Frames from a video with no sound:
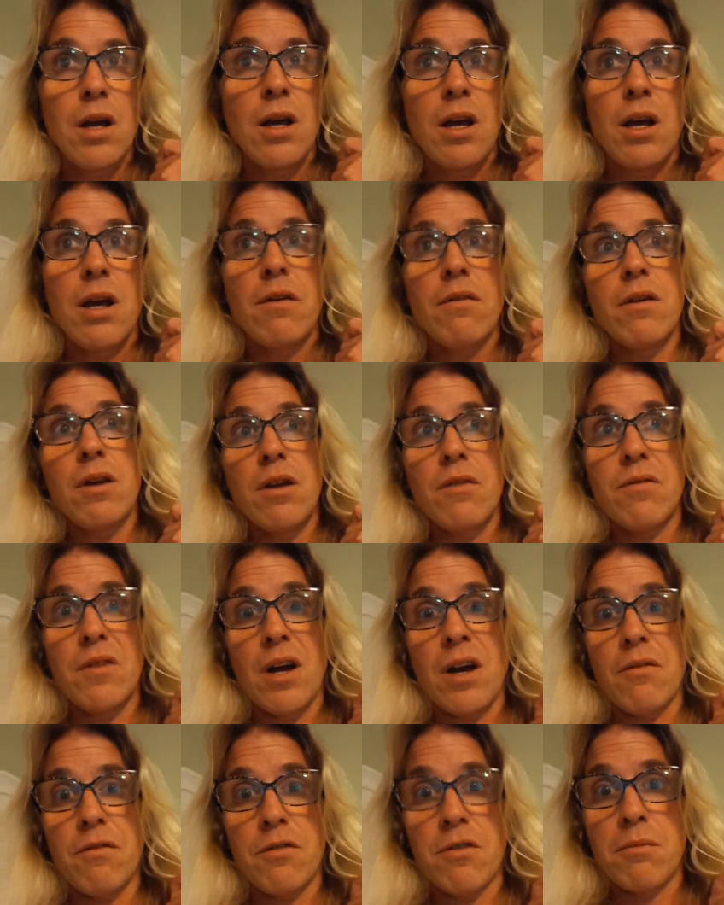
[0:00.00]
even if
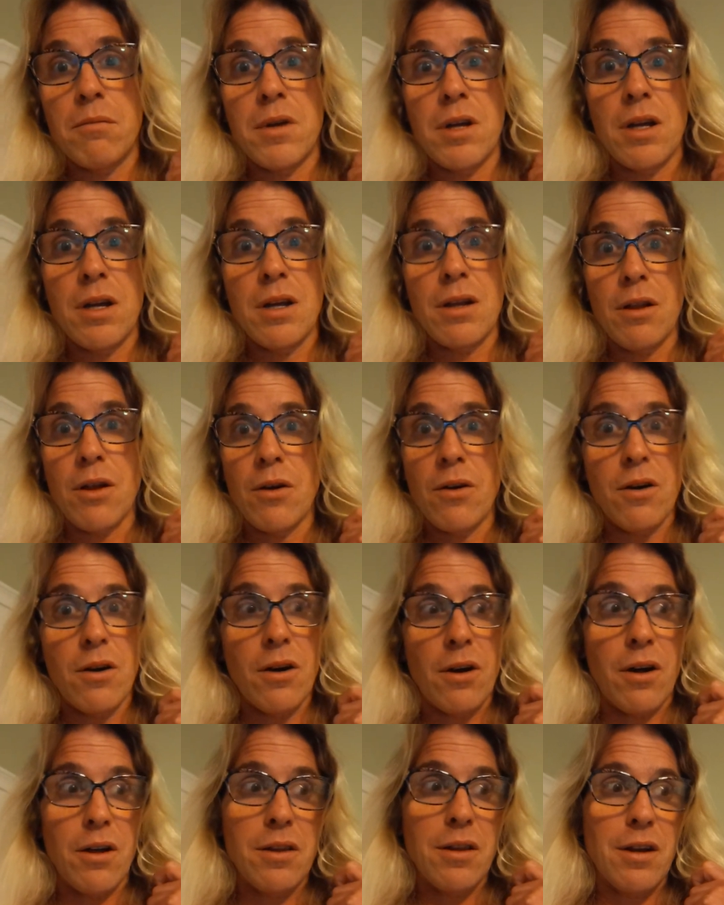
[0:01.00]
not for me, load it
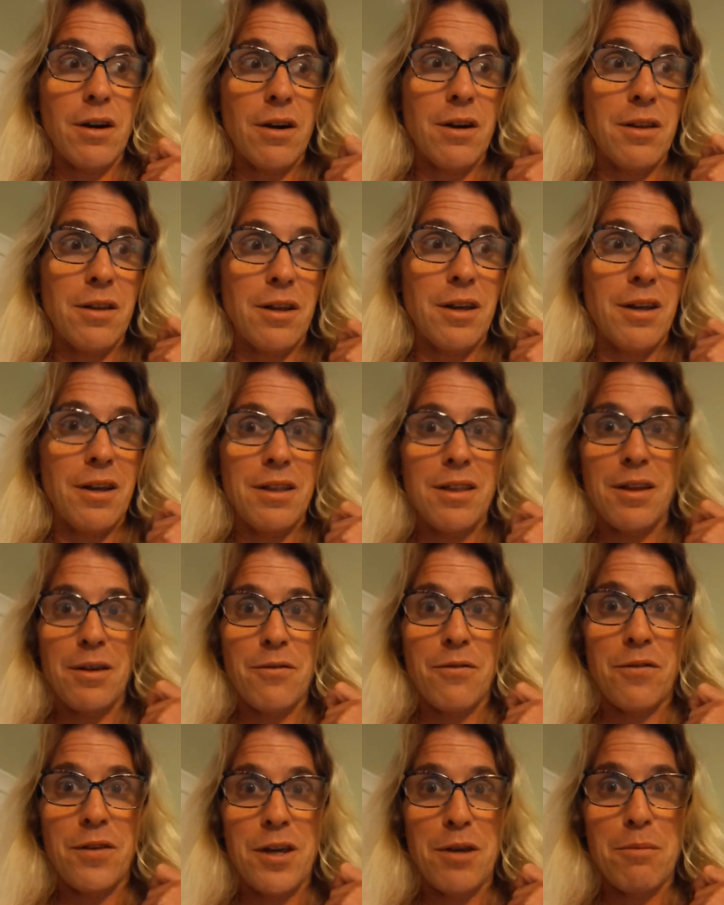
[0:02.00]
on there in the
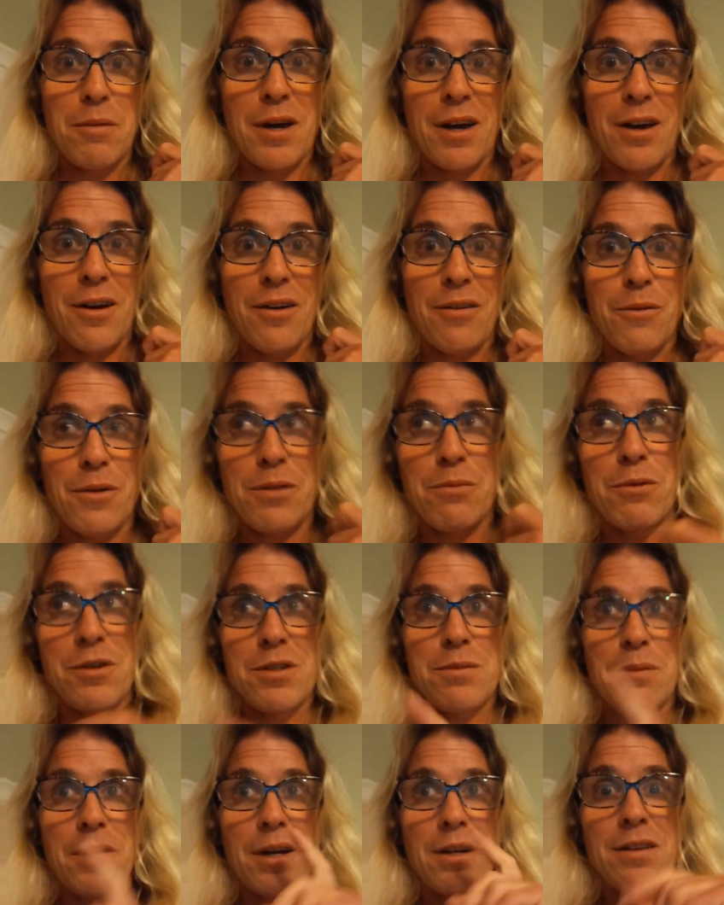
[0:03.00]
female with
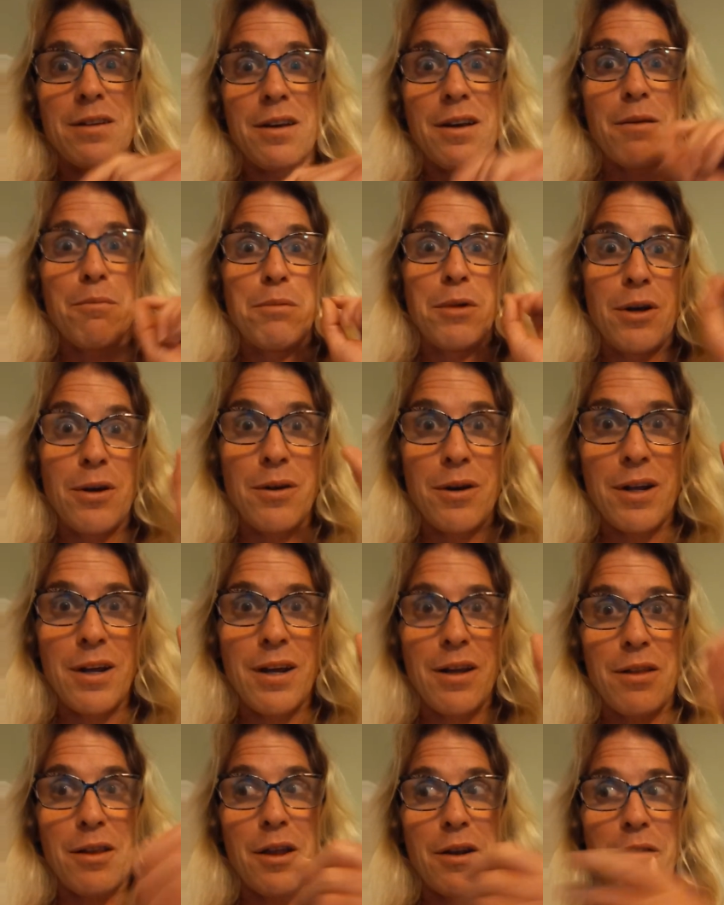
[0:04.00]
respect to beauty,
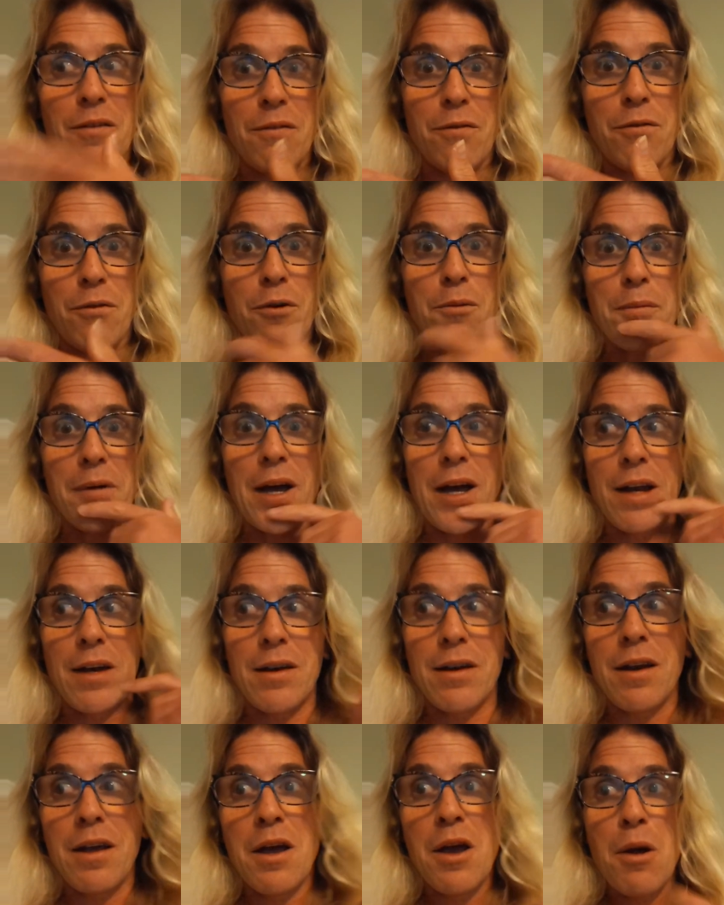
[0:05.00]
and then the format
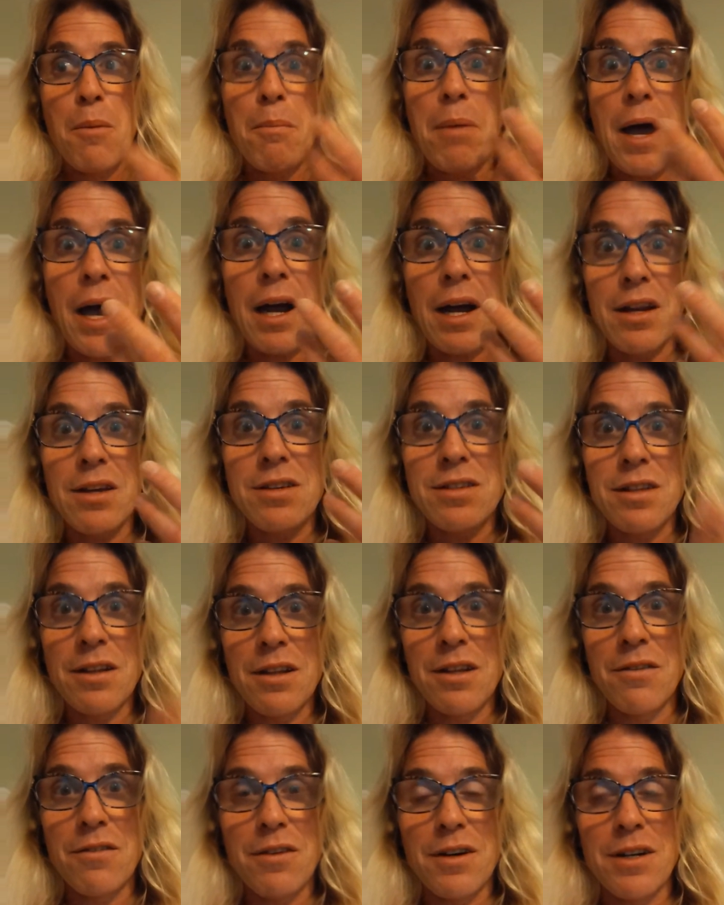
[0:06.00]
package
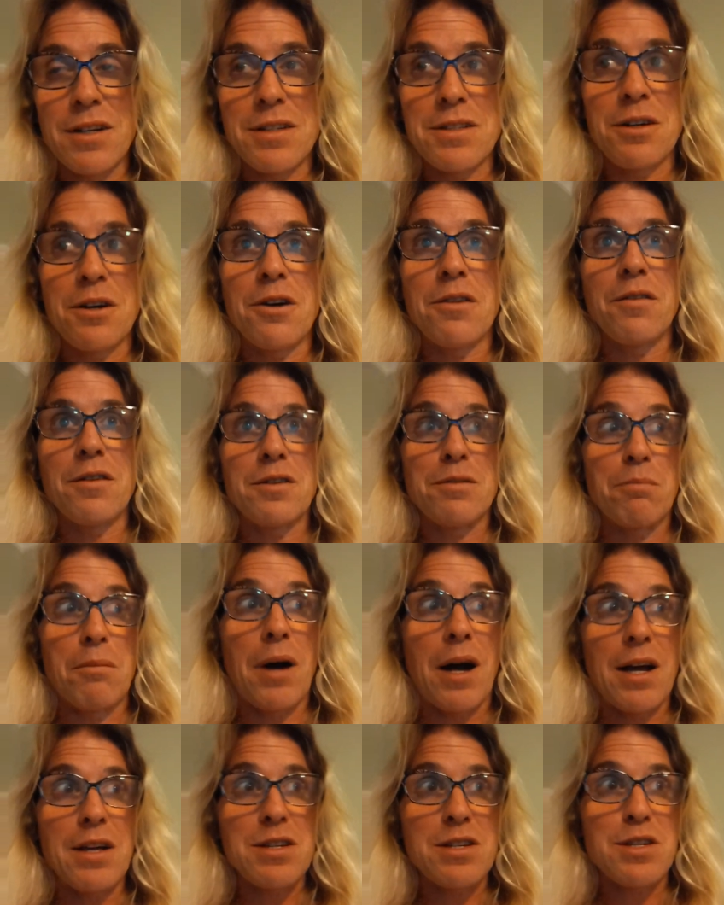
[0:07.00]
delivery service,
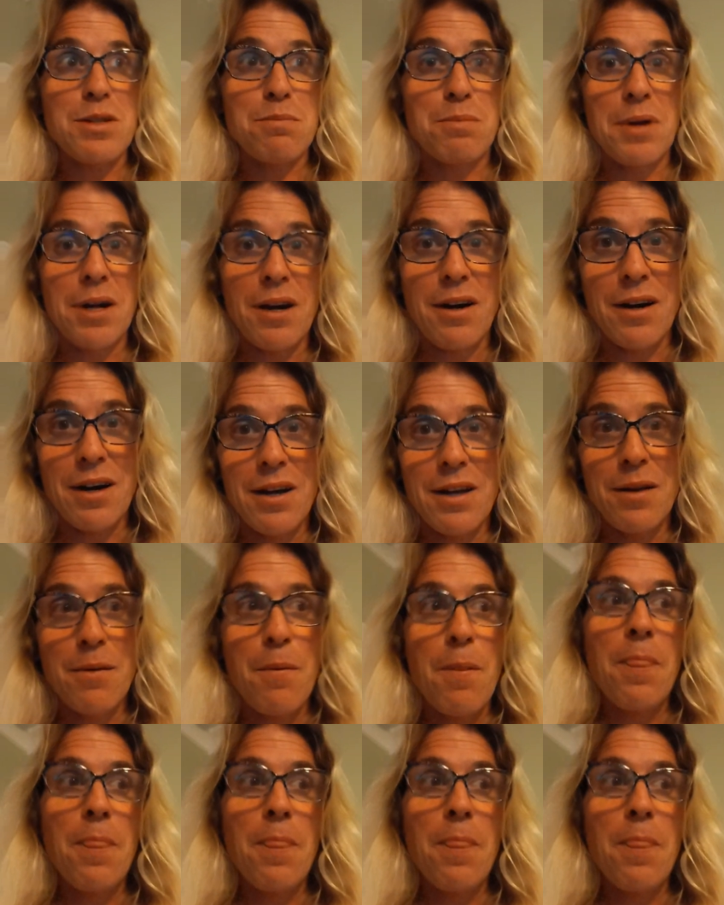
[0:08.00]
my spirit,